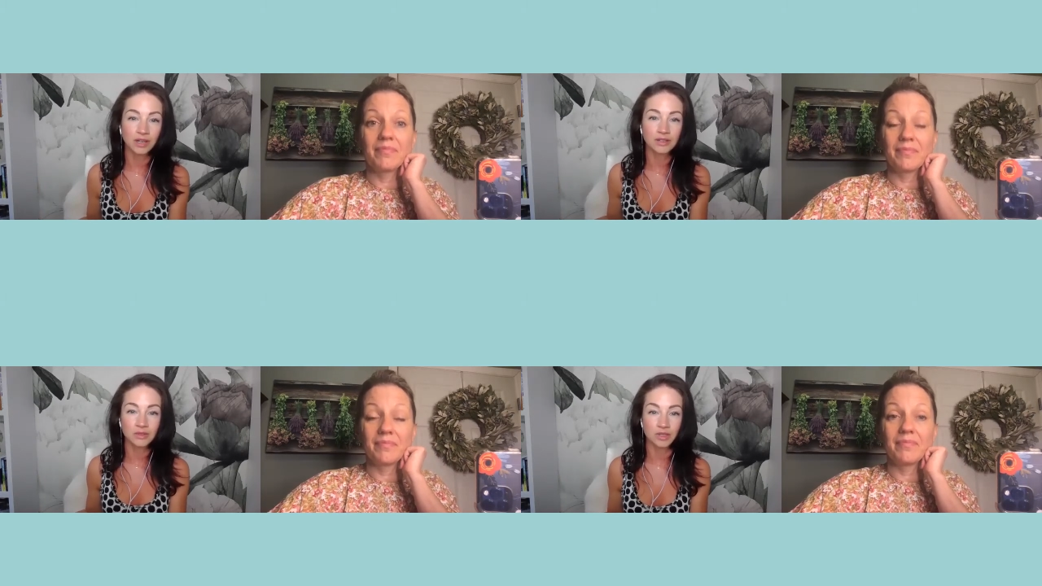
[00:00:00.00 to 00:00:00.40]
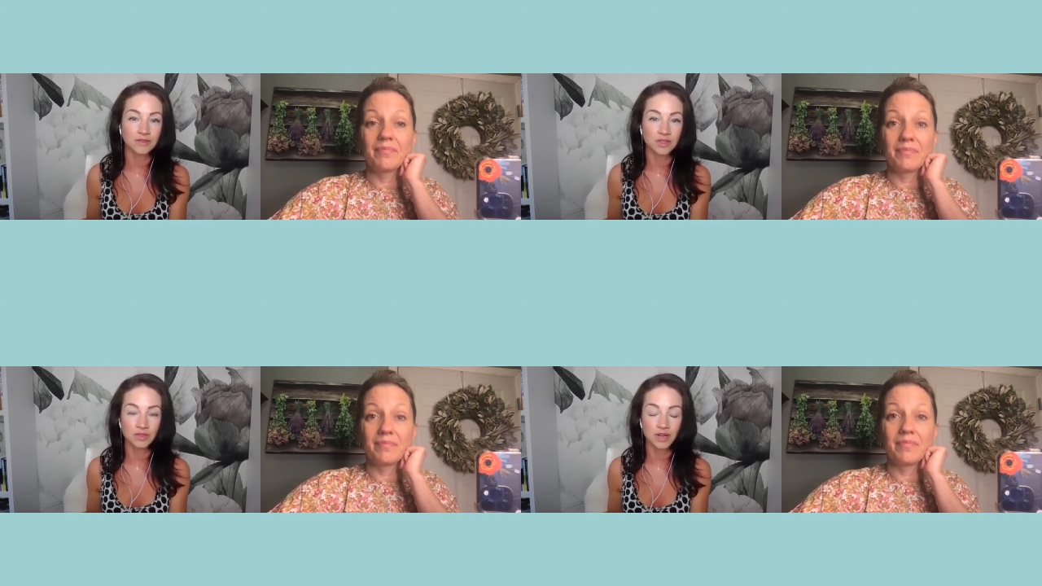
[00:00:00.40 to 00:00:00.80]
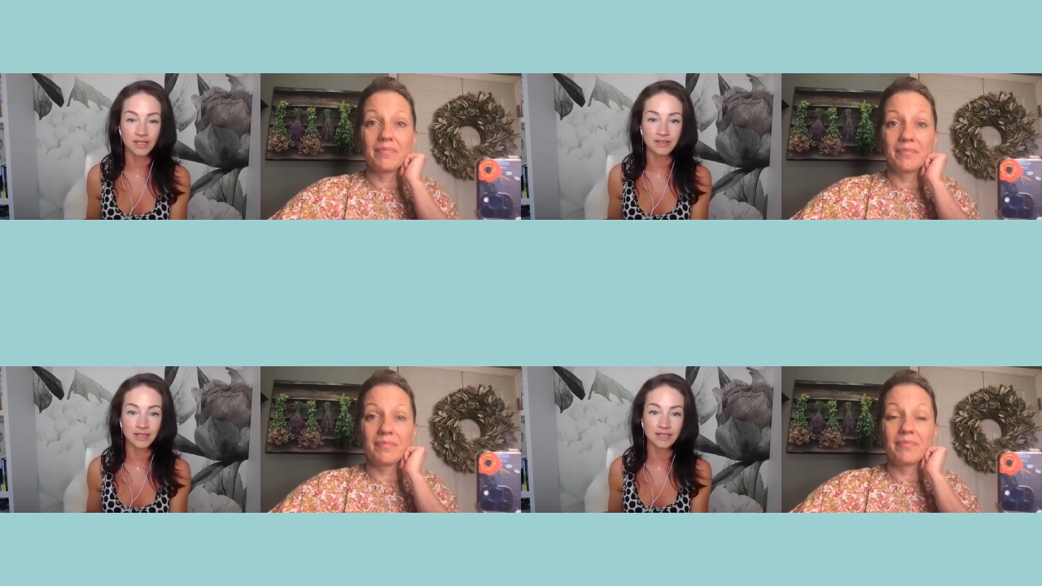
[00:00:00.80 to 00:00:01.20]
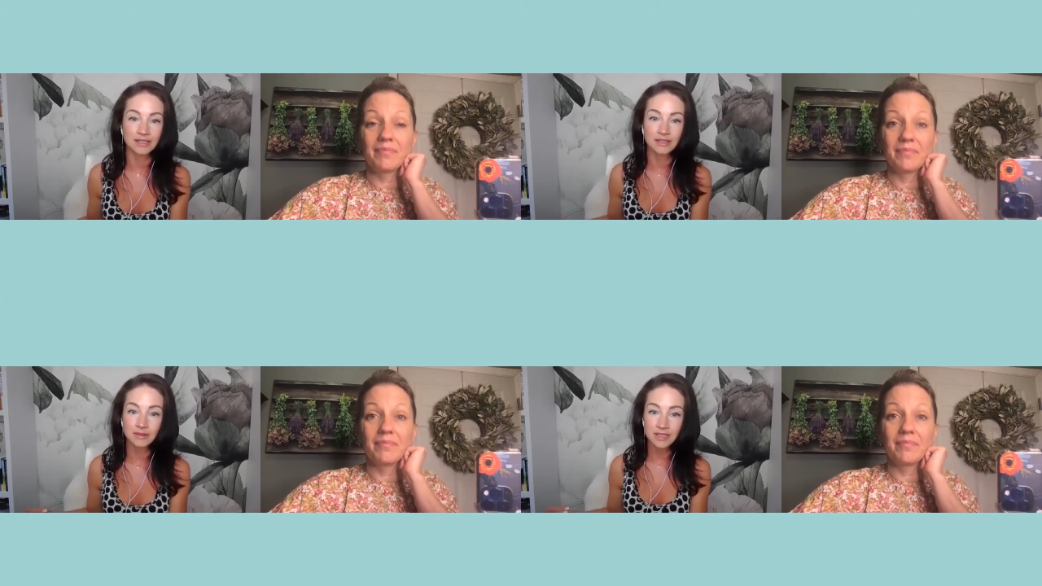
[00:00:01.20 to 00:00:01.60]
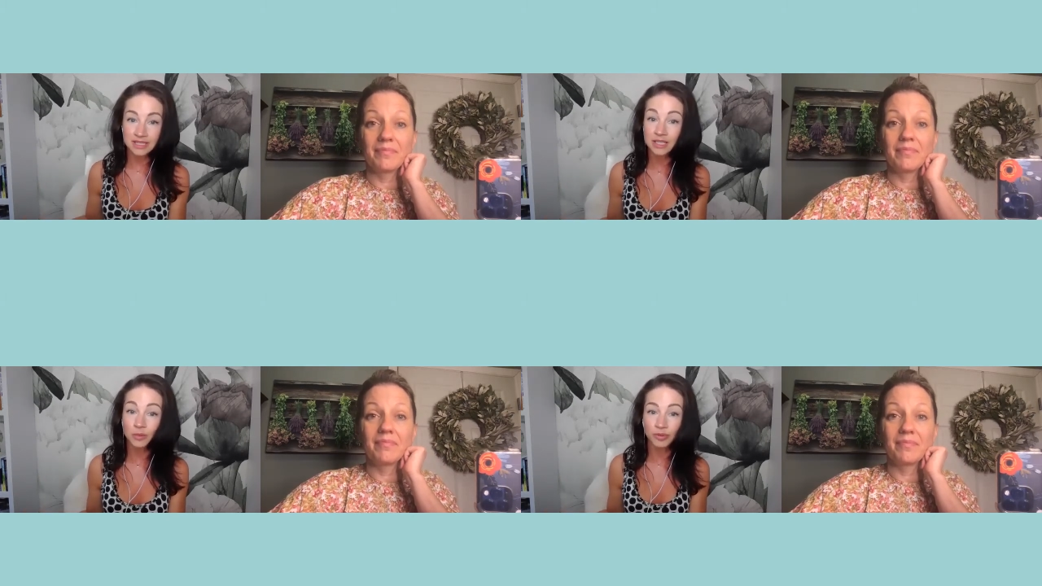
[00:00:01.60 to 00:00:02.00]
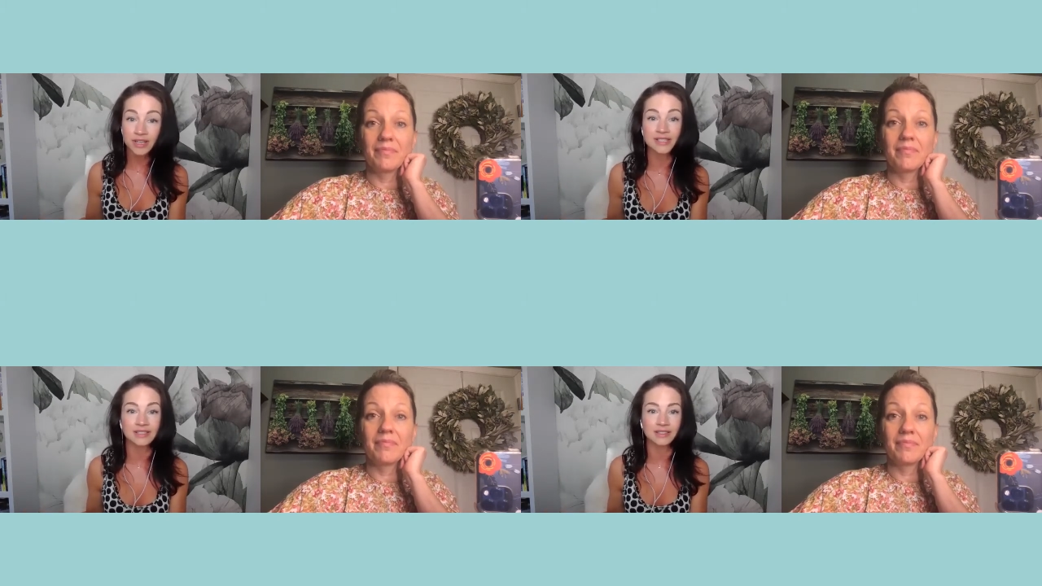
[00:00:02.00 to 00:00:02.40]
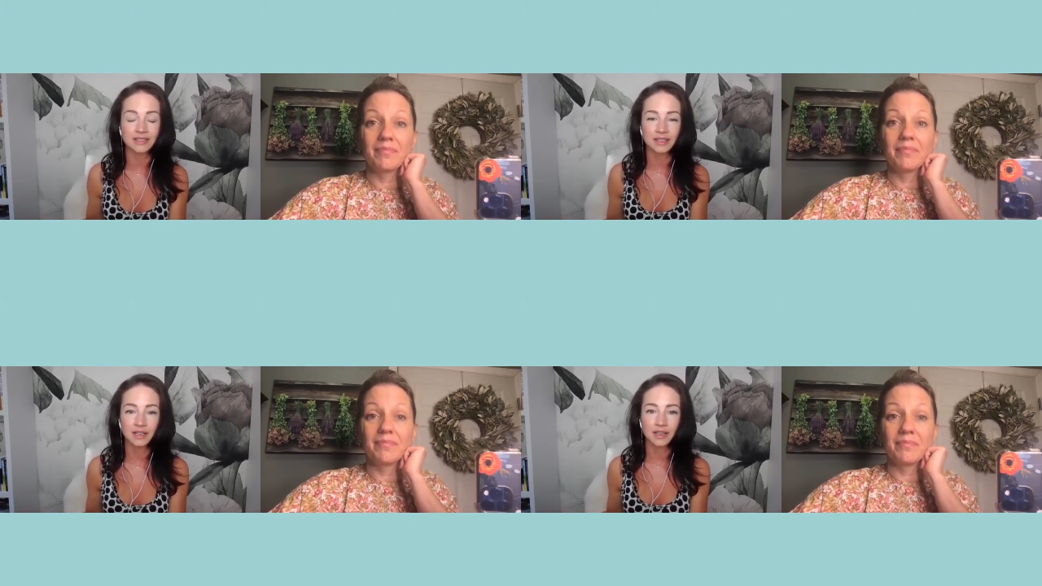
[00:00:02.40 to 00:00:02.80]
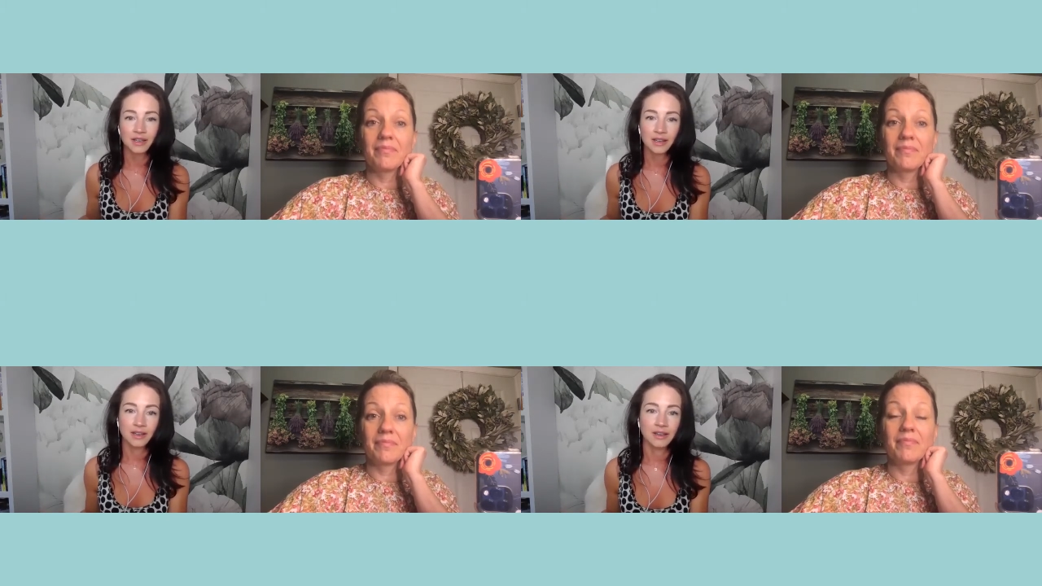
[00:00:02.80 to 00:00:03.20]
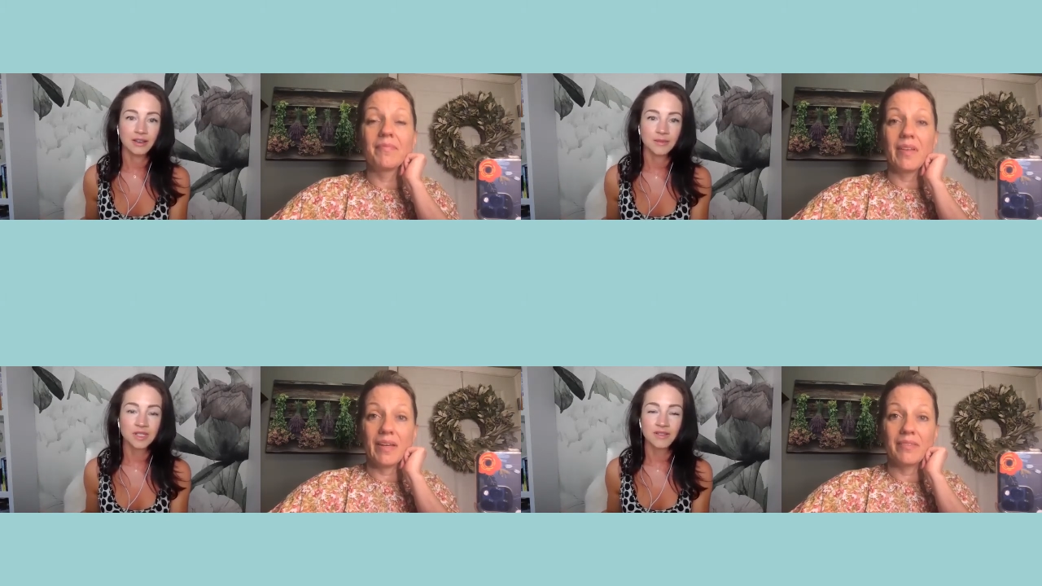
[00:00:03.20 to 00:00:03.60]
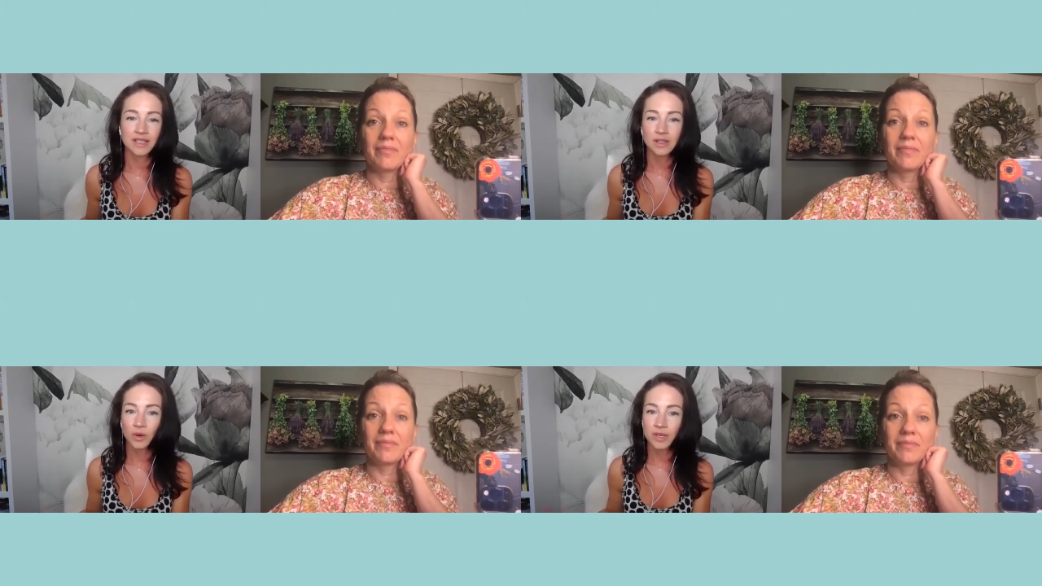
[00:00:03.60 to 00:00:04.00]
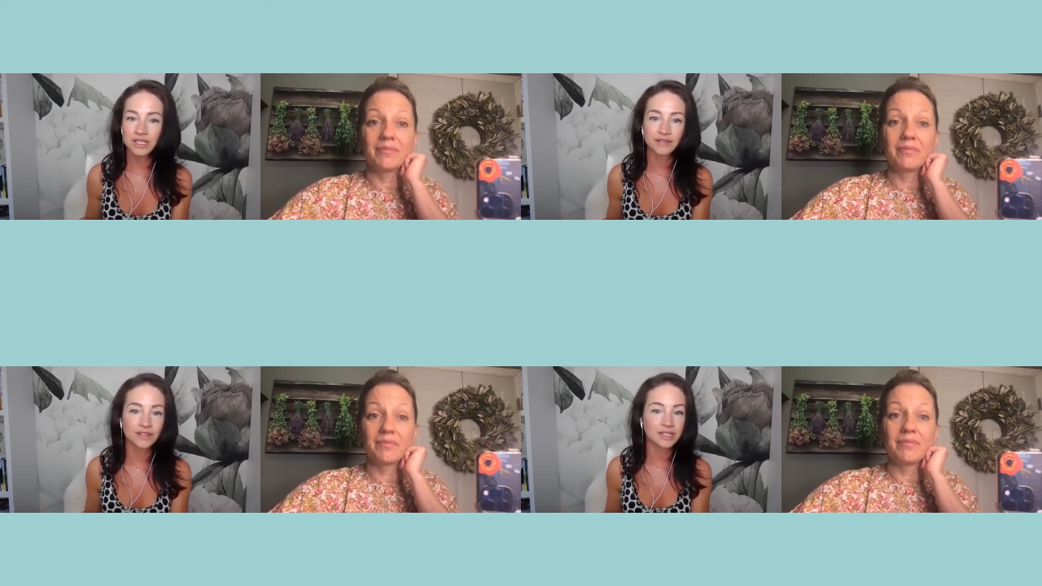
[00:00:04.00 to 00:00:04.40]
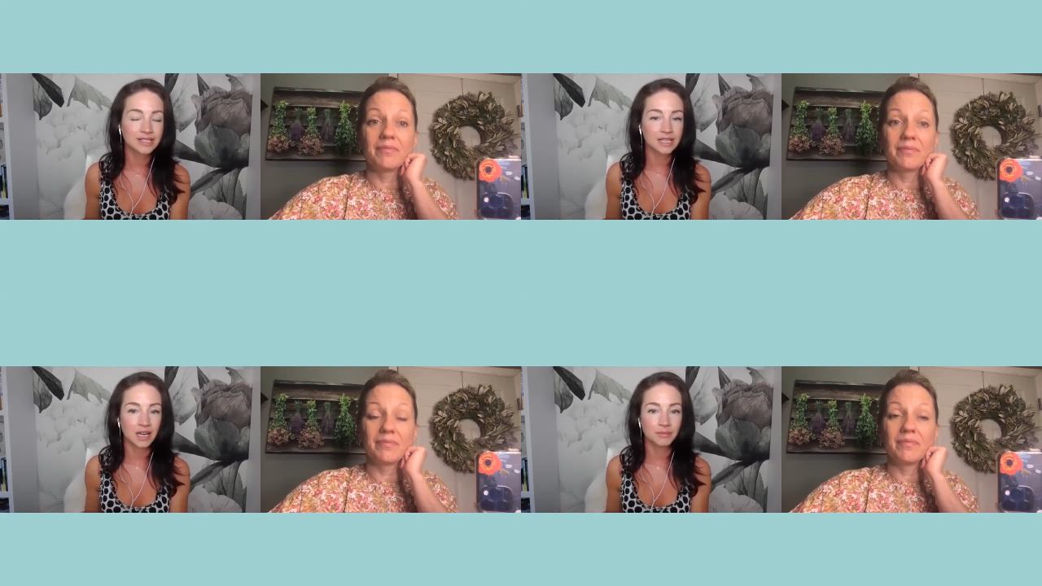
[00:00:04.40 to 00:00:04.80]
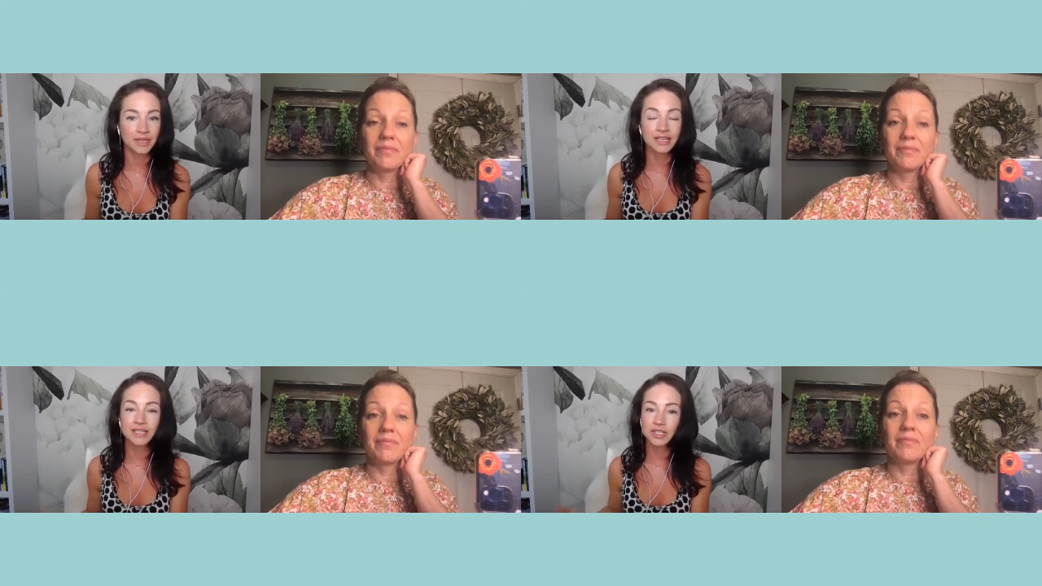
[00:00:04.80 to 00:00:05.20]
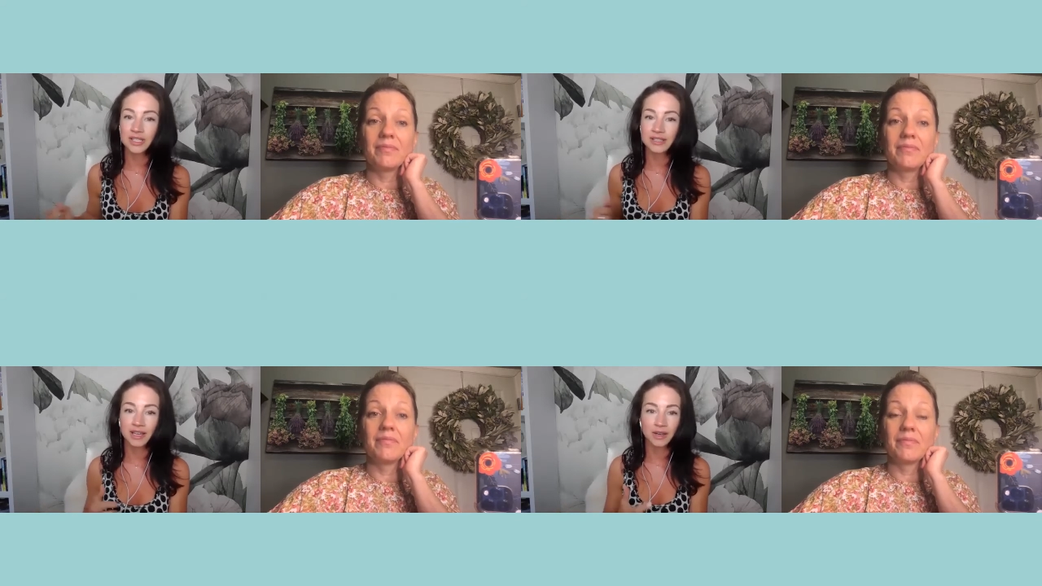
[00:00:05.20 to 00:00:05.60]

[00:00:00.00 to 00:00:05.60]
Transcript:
Speaker 1: source of stress that's still present. Um, so mm-hmm. that's always the first step. And it's just like